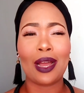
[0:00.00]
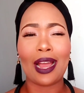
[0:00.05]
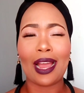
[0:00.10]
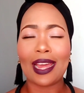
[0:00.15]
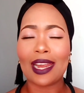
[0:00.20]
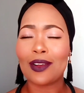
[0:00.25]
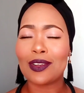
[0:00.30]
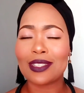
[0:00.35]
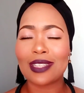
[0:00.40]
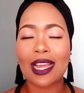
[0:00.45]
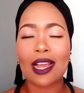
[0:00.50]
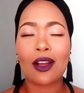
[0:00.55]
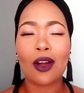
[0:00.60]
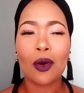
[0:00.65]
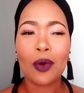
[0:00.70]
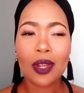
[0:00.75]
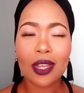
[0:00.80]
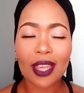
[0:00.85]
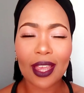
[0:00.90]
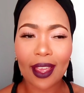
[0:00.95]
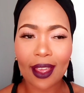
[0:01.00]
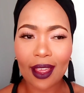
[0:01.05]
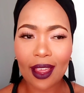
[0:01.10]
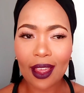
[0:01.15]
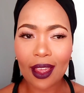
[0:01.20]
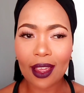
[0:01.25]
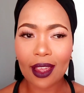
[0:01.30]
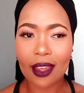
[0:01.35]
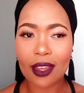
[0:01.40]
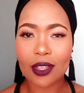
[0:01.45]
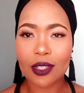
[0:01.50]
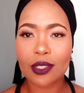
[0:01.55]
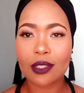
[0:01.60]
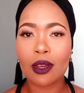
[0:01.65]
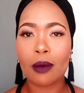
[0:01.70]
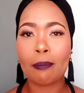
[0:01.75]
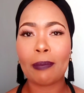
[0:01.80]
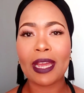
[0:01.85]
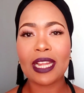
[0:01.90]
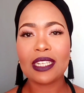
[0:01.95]
And I was like, okay,
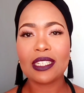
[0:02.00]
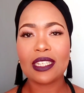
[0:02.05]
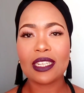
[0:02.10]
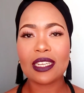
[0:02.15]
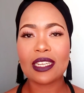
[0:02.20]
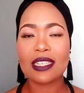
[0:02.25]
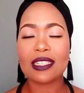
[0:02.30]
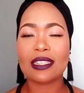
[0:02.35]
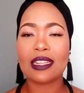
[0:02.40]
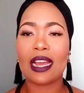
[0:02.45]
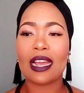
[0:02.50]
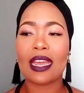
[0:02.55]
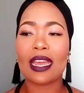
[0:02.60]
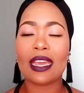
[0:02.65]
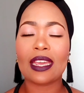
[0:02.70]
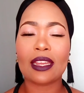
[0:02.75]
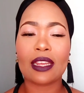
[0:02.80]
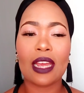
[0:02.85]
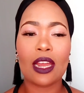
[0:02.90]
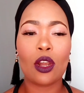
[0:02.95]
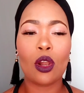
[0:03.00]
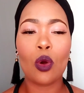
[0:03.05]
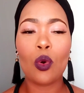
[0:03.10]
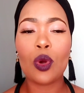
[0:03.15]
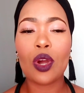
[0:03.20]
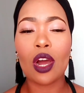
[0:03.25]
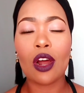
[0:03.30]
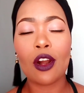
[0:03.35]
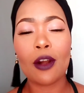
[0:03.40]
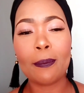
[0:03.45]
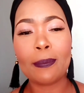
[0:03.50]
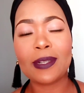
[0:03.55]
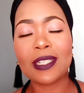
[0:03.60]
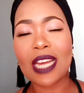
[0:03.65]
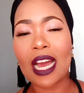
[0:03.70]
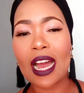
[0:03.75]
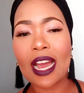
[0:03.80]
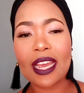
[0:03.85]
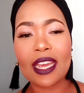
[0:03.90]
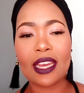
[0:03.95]
so Banting is like a, a low-carb
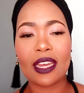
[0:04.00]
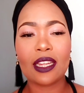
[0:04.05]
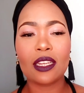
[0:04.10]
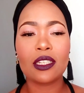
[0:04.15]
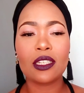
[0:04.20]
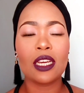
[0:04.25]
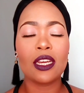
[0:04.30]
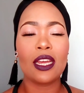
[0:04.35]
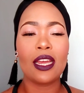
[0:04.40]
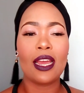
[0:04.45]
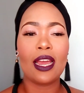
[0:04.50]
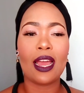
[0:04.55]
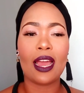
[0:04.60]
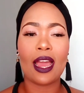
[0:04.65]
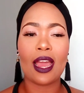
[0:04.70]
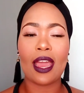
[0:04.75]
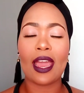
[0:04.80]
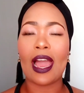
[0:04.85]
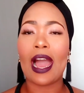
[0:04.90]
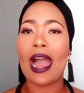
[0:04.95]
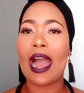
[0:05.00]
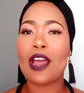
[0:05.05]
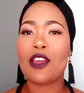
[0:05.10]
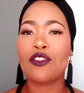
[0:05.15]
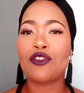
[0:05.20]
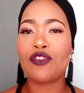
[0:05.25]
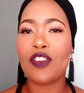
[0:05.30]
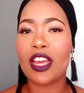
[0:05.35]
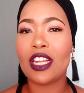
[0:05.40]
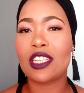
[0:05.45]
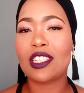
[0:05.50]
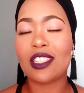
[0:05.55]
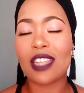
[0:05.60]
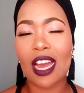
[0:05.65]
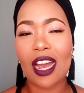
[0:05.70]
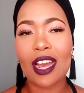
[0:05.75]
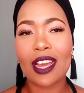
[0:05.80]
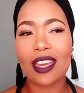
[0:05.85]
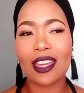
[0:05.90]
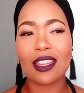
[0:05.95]
diet, a high-fat
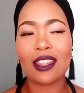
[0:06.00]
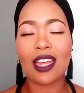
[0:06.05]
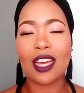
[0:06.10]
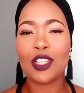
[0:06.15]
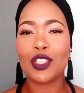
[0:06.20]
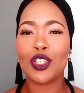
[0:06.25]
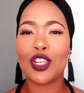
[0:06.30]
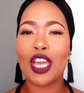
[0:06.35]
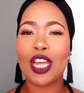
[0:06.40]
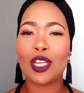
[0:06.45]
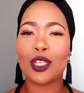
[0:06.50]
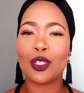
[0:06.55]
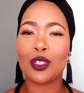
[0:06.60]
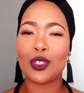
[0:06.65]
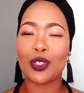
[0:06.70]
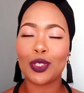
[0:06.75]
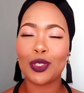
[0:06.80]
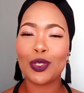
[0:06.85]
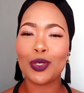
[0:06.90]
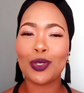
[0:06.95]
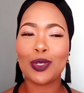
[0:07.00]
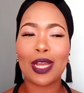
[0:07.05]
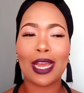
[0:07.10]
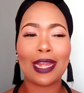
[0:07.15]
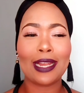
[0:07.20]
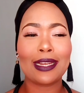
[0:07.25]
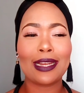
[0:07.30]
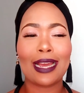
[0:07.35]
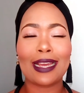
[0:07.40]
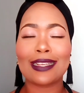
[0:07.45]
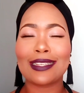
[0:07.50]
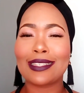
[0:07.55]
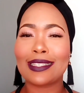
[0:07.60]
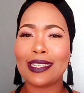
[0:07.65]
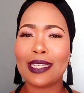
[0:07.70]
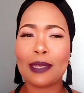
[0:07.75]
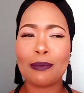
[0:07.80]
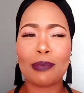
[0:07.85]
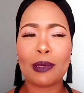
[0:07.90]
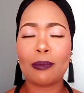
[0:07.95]
diet that you can do. And I
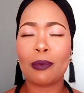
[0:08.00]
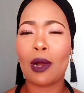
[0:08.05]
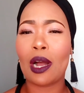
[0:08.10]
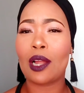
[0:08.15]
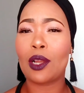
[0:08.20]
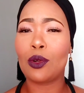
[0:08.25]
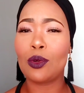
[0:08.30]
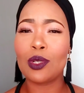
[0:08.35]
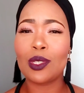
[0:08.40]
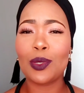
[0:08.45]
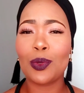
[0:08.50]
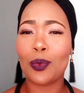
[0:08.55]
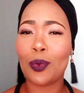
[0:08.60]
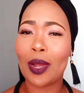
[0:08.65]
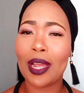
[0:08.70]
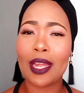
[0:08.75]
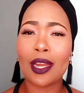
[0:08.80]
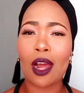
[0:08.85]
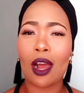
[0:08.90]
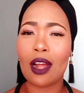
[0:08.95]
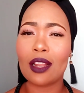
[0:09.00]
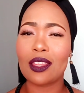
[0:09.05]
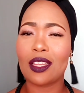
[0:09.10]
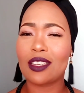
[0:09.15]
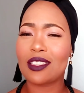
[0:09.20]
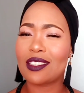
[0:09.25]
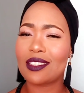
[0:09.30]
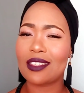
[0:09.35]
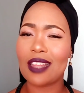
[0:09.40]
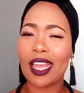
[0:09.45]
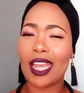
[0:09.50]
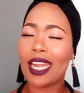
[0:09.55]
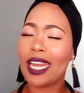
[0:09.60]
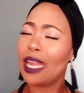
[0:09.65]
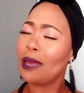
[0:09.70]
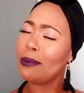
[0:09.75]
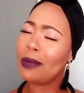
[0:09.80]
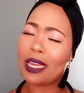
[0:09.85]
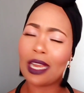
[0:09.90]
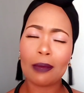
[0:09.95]
see people are losing weight on this thing.
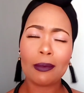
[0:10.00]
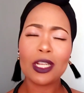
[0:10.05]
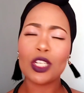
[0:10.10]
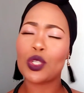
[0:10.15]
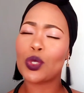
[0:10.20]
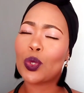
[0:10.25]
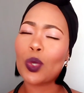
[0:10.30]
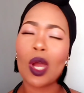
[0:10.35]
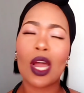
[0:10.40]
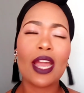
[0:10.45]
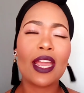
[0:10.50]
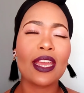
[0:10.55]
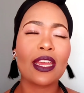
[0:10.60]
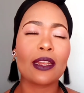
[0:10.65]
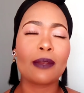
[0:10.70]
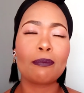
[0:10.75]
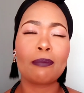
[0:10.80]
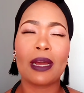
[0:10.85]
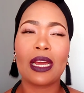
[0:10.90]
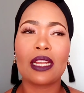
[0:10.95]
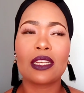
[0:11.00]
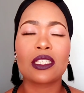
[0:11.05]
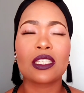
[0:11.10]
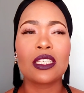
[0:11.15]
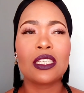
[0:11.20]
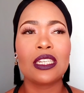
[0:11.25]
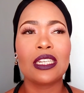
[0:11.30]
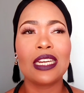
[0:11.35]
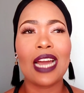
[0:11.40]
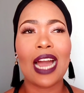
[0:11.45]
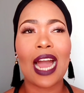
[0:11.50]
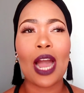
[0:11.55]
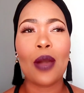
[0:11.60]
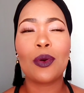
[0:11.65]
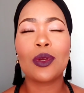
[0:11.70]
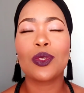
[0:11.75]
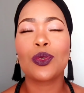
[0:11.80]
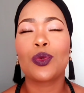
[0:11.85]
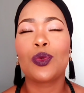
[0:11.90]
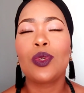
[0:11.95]
Let me, let me try it. But I
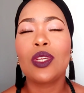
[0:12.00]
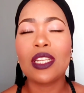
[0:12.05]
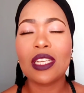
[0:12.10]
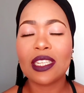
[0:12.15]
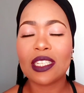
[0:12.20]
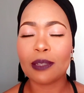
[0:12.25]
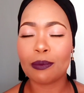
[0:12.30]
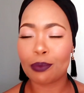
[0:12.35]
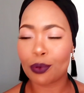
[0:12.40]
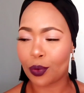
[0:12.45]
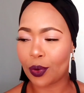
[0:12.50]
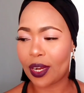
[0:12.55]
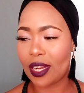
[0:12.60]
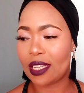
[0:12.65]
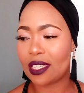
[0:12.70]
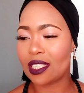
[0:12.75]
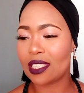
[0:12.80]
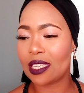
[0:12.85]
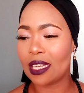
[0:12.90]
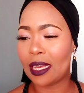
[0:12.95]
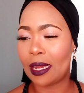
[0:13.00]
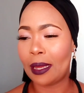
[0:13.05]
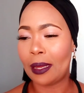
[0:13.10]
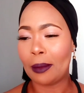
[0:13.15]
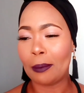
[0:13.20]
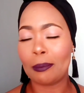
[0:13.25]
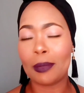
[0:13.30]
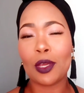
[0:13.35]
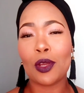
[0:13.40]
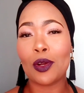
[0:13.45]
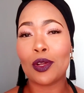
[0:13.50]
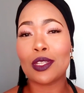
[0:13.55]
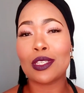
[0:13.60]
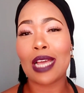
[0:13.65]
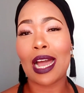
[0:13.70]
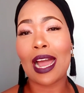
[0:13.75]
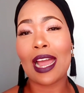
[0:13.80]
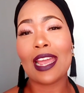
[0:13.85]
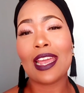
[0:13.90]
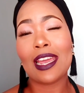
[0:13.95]
was really depressed because
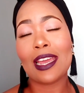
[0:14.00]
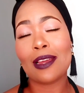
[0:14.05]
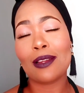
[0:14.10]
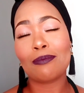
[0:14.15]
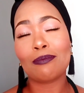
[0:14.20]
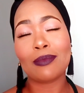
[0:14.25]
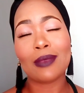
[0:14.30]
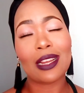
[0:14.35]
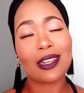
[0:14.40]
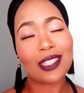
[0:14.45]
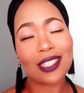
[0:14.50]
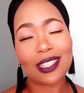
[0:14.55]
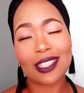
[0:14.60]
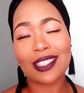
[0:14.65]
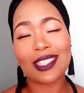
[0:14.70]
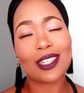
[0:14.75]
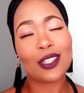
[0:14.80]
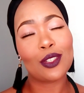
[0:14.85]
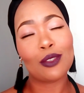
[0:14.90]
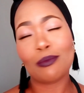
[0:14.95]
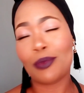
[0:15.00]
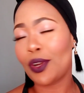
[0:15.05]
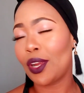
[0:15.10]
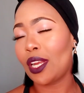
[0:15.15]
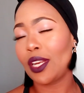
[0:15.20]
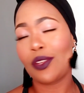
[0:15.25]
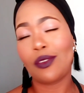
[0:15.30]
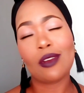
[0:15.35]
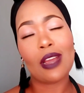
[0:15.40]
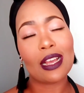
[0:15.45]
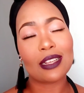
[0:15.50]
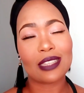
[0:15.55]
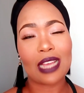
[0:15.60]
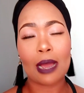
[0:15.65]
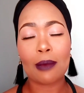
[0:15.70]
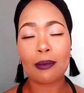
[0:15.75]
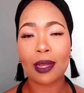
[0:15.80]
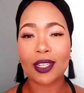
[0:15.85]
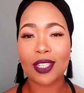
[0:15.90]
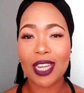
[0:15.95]
I am addicted to bread, you guys.
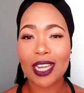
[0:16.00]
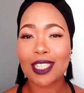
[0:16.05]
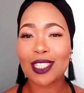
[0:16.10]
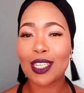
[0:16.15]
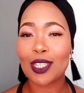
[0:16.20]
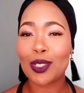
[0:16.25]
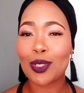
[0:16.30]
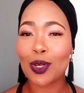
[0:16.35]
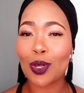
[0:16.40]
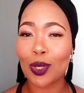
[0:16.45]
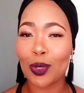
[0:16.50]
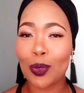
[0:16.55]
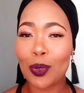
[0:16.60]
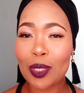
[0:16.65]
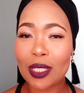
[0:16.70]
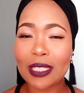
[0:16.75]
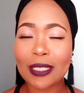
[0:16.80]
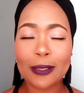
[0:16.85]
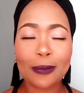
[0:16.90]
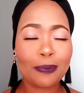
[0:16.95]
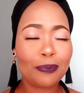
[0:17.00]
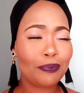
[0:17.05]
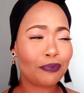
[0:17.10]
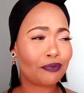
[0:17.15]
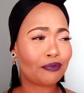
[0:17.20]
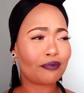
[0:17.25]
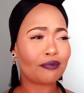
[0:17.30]
I'm addicted to gluten.